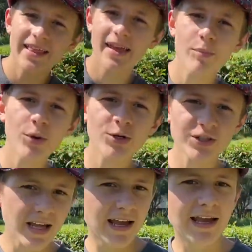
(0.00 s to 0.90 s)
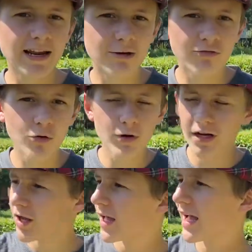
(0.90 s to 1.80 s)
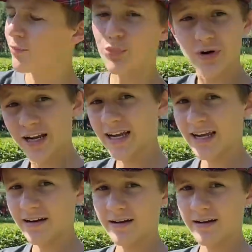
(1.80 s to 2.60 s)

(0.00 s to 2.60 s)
they push their head out forward and bring in